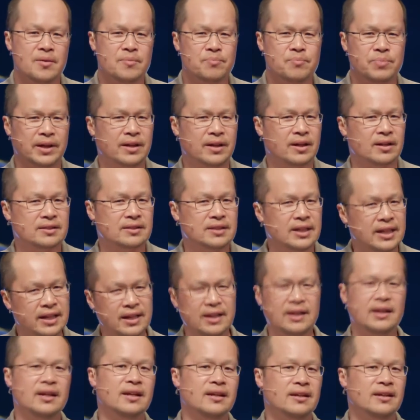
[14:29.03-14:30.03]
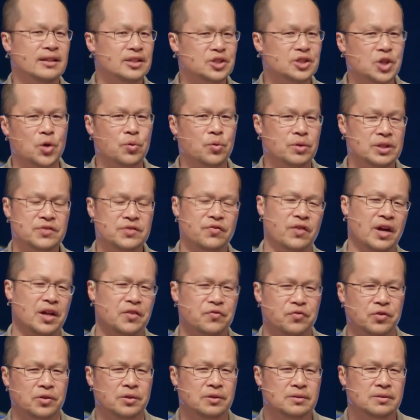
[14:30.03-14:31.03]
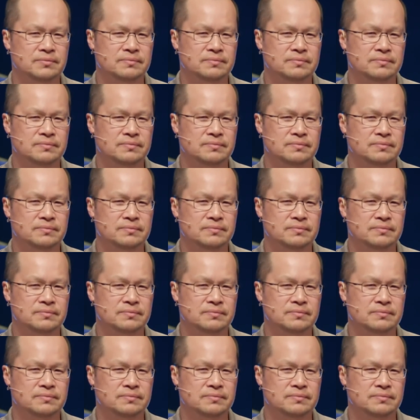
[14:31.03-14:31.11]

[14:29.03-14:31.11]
Because he is always faithful.